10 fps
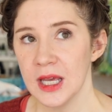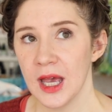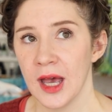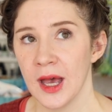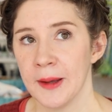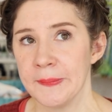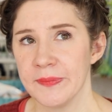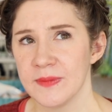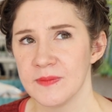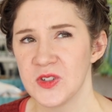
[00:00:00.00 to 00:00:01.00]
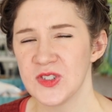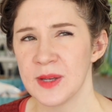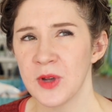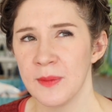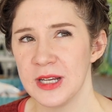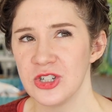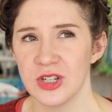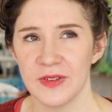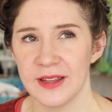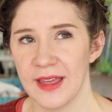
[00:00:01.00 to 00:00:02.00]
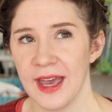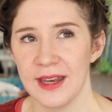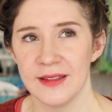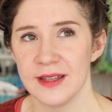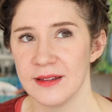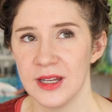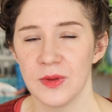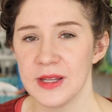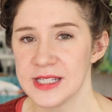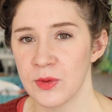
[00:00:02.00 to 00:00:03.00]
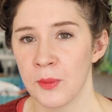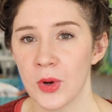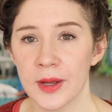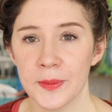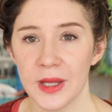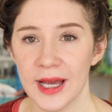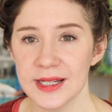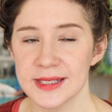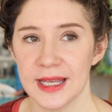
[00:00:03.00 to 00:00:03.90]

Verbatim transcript: Um, so some combination of like that, and then, you know, things that were more complex.